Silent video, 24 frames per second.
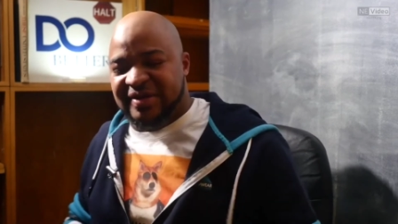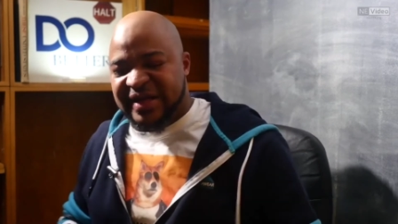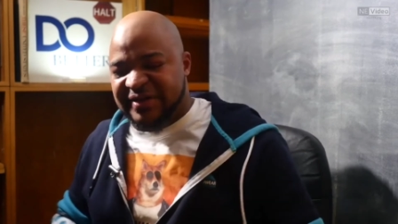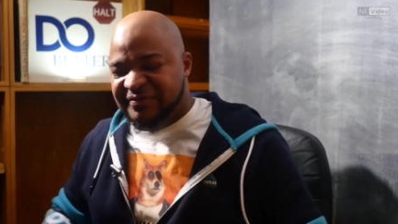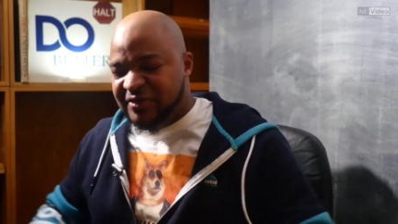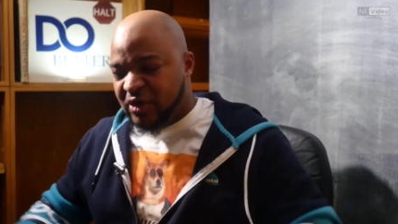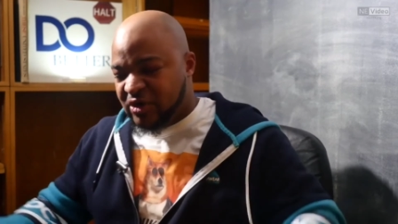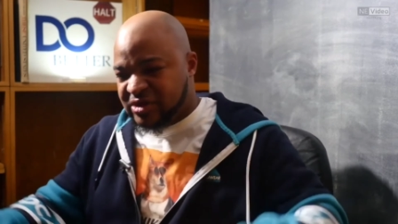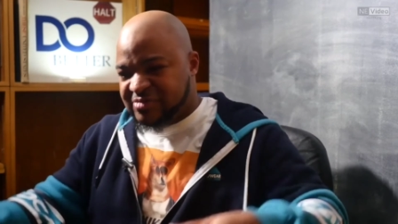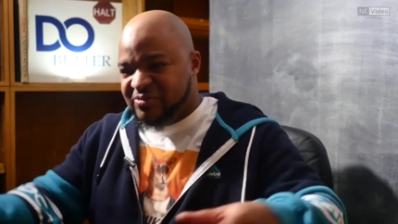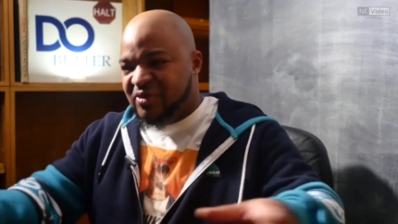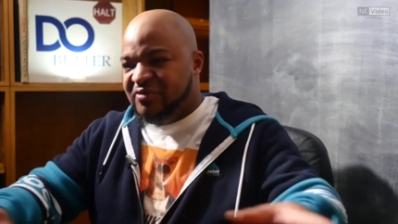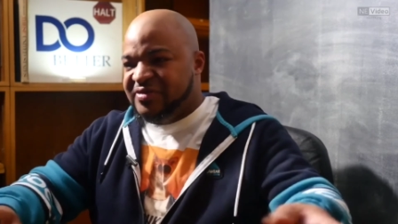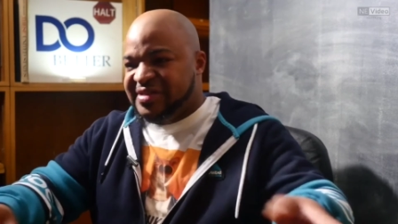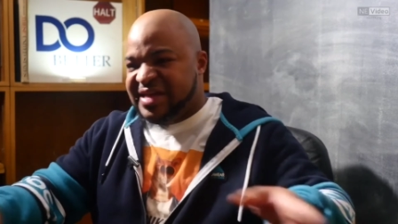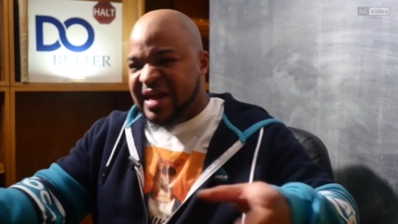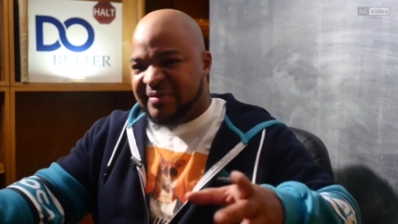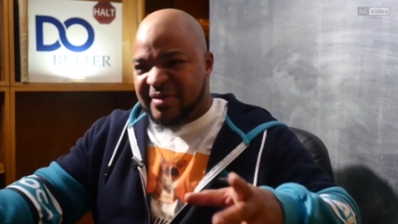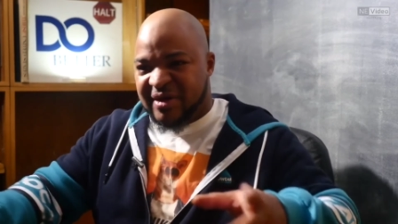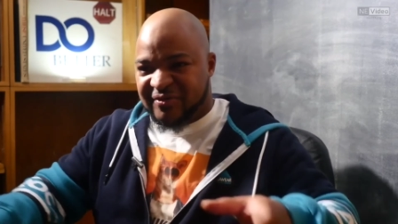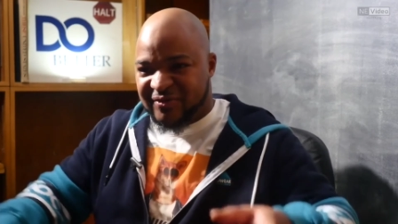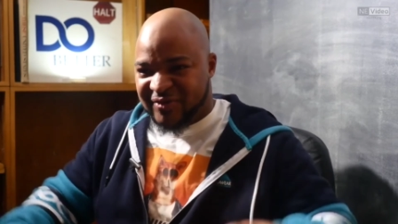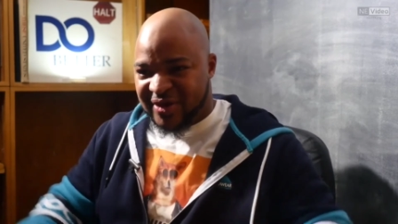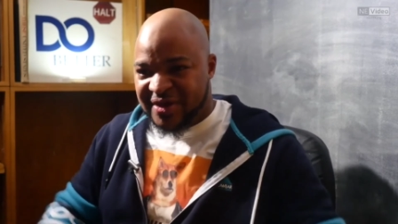Even though those
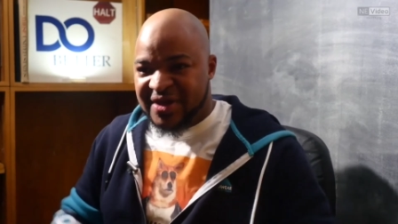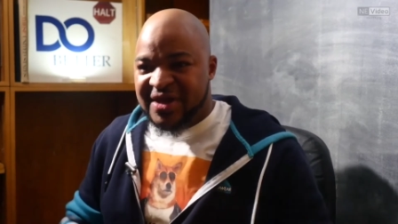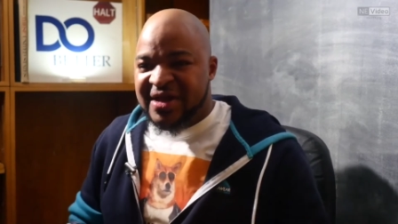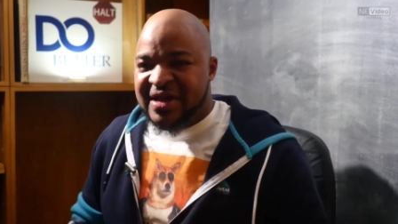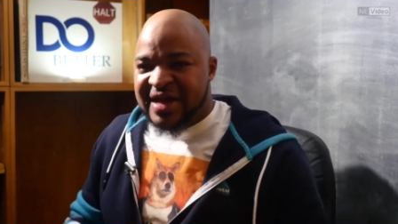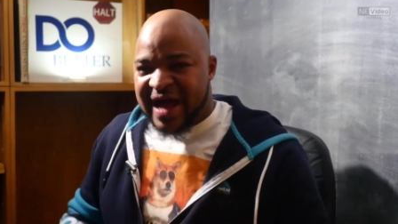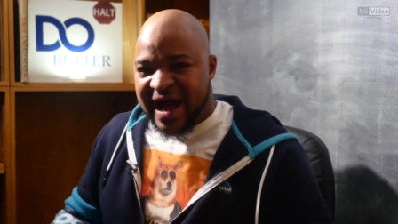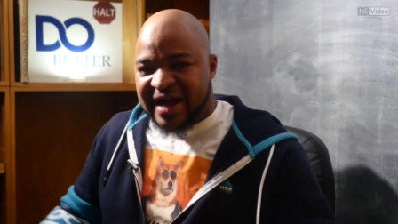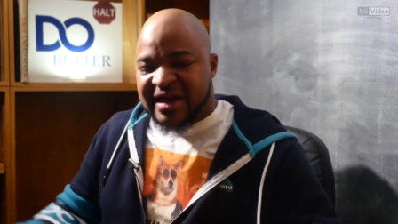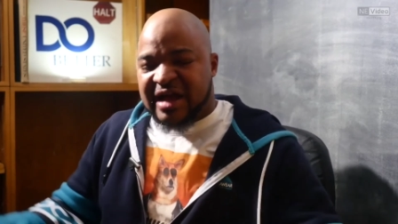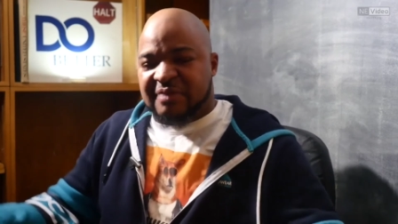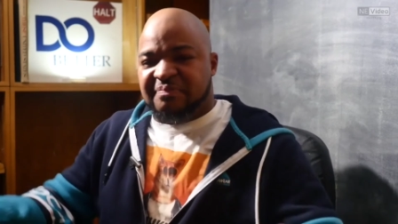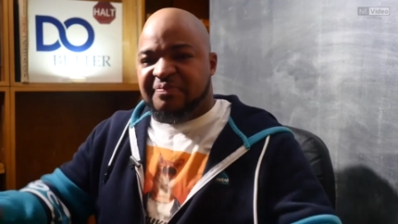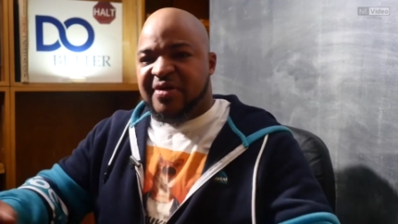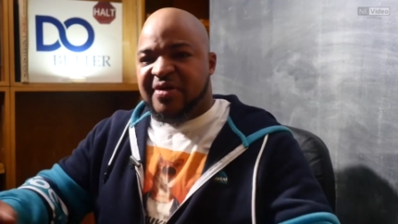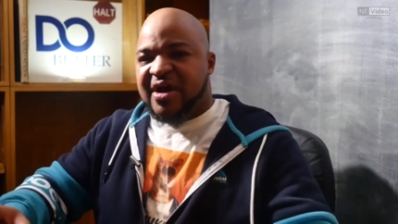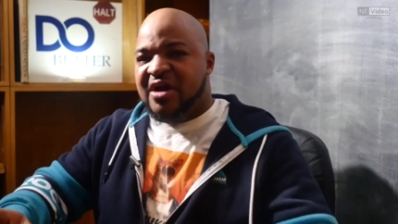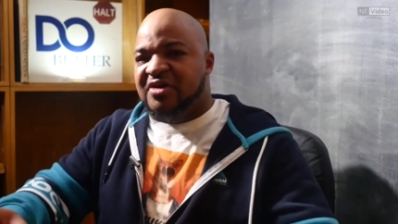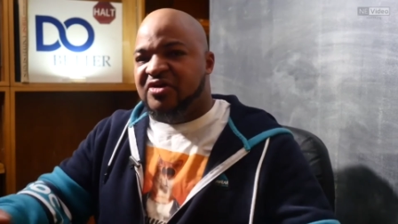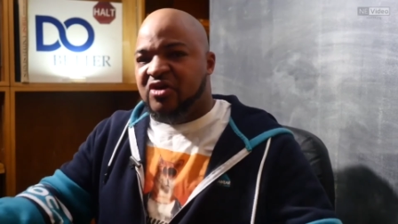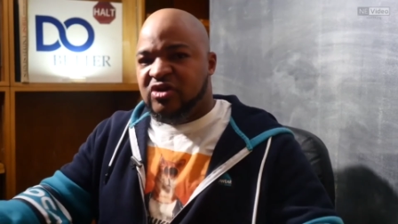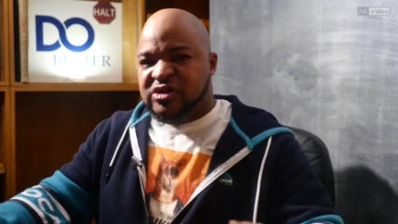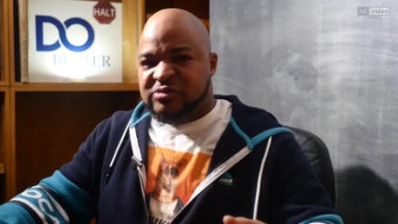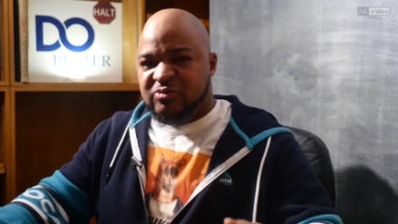movies came out, I
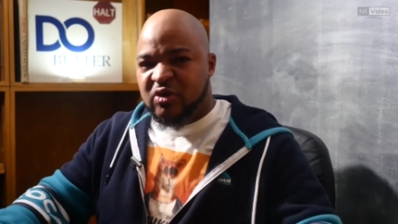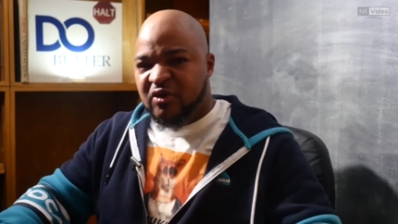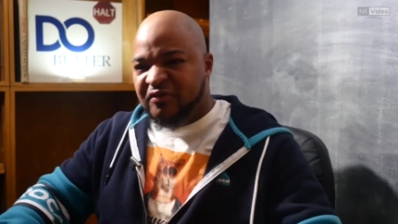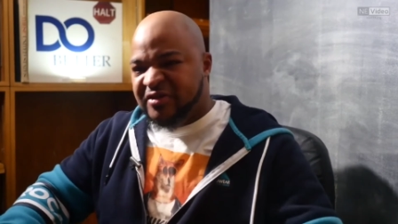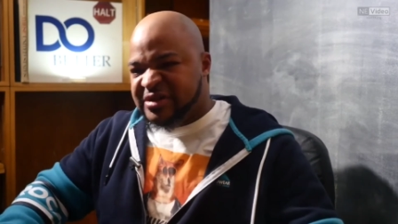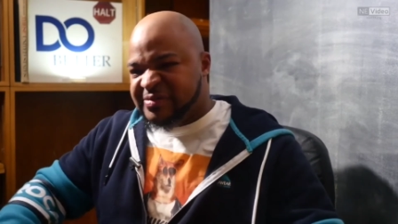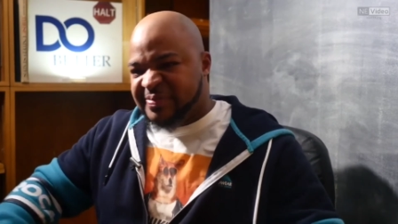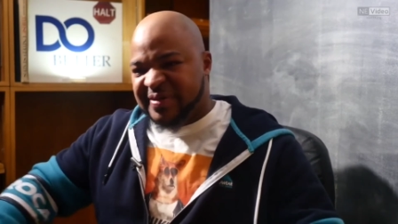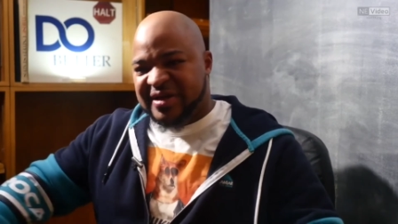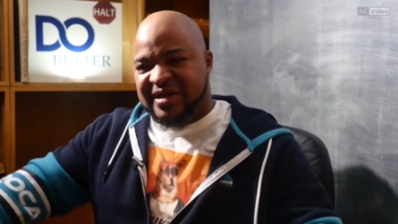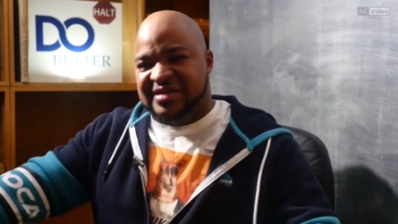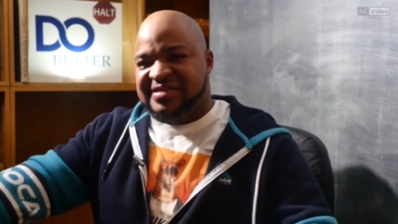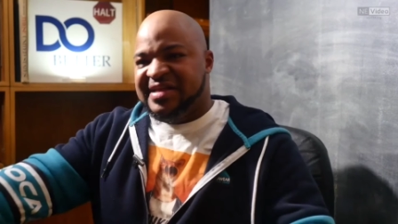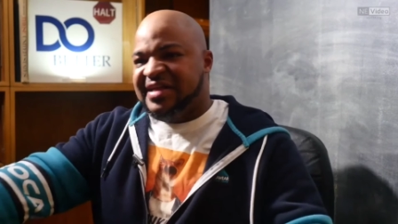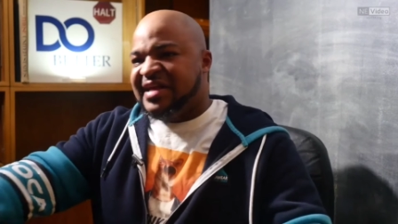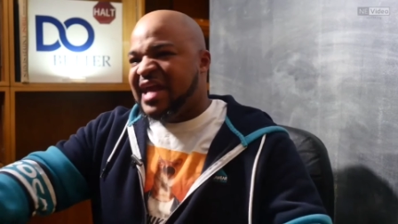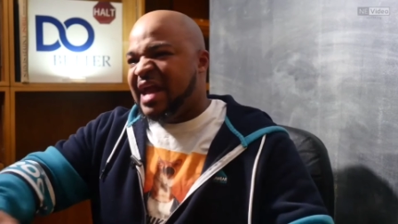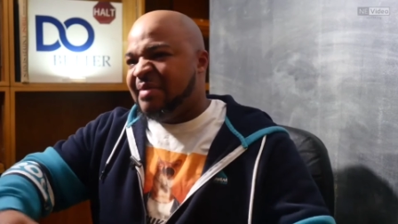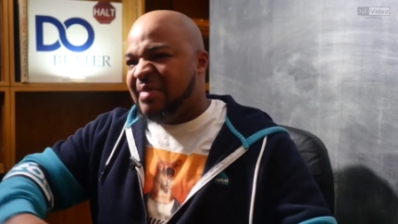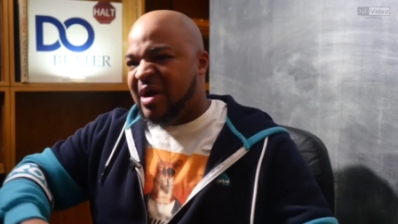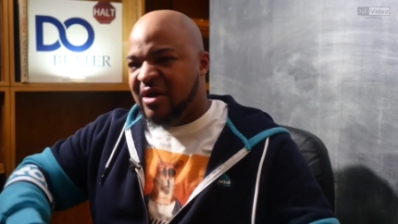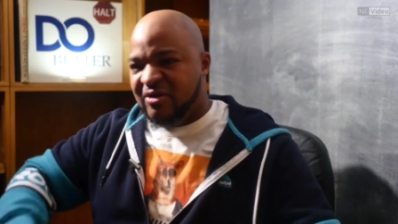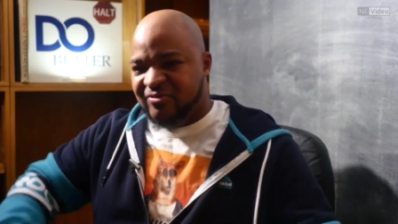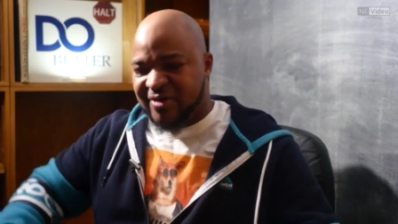compare those movies because they
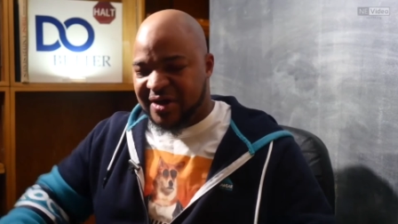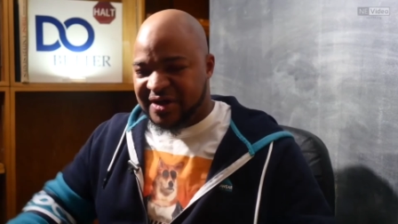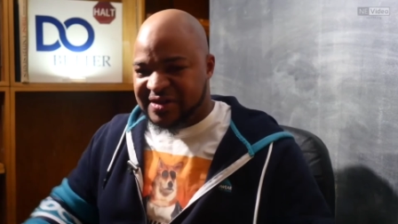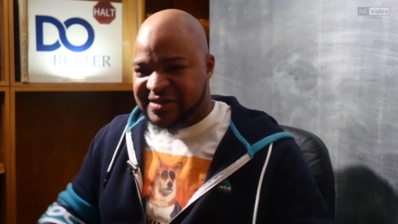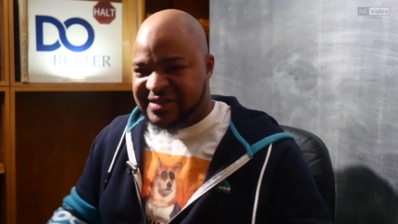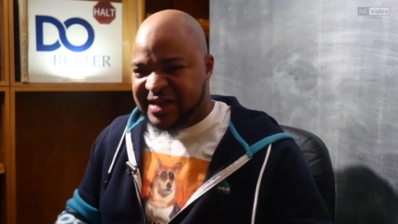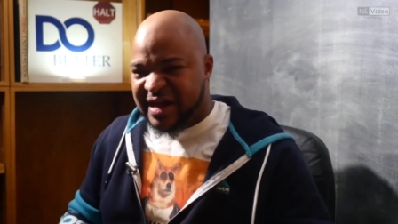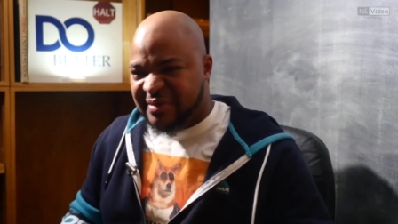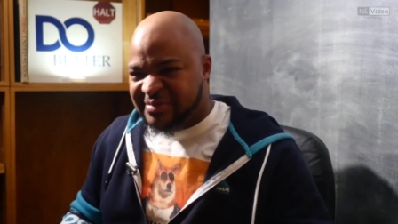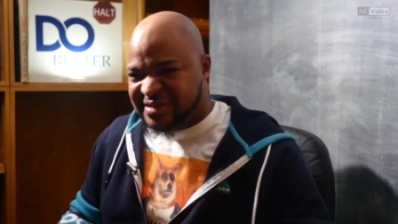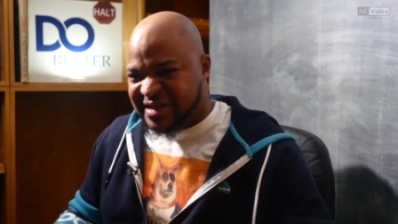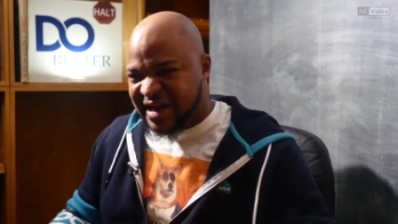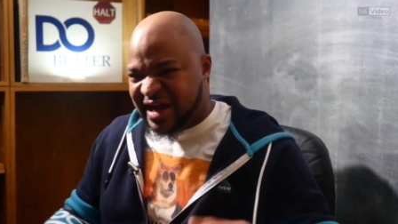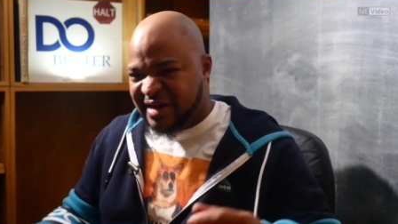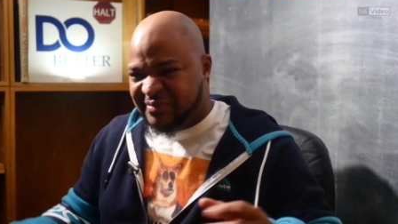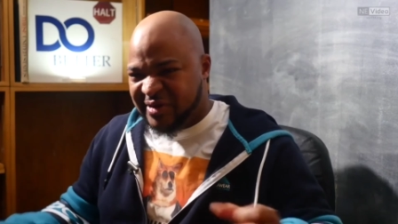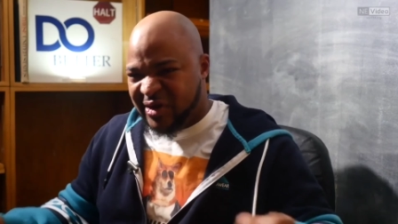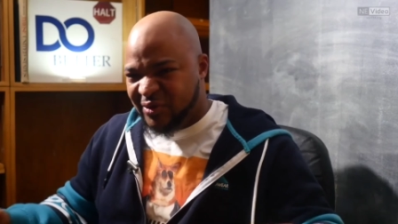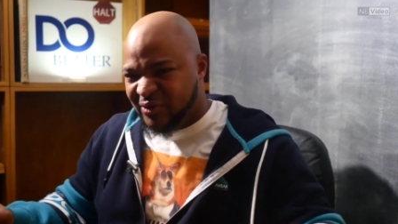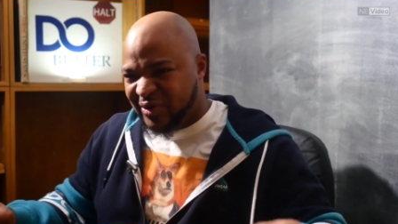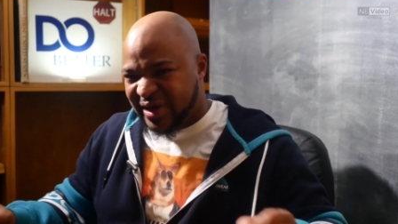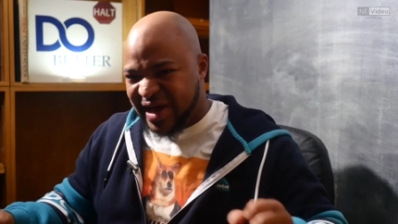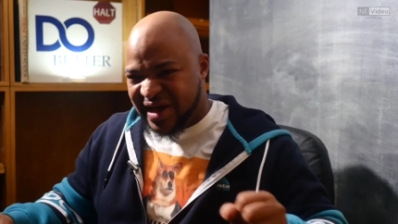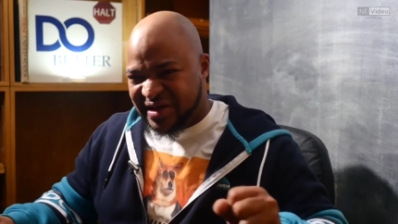came out around the same time
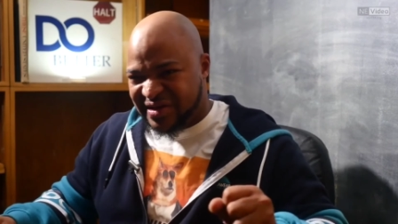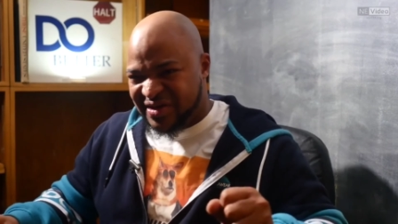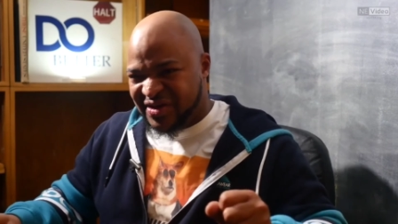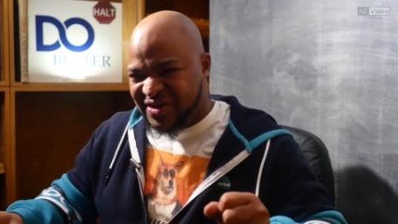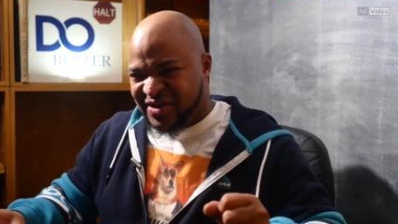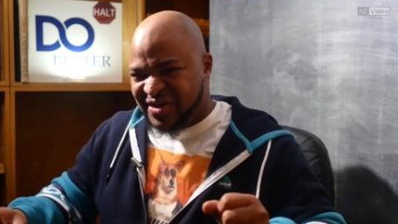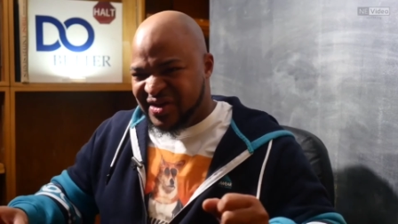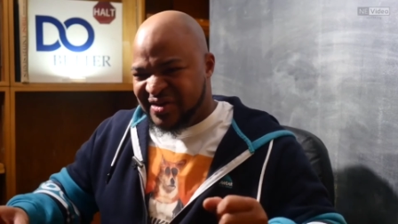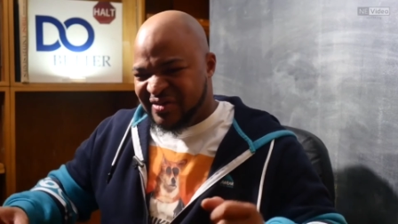and they were like